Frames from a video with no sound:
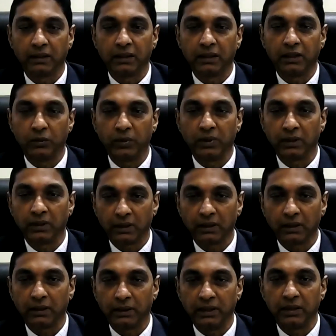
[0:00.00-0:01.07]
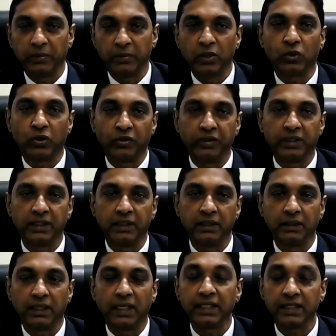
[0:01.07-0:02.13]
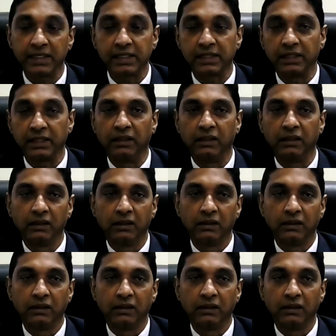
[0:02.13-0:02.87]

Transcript: that they will need to be quarantined and tested.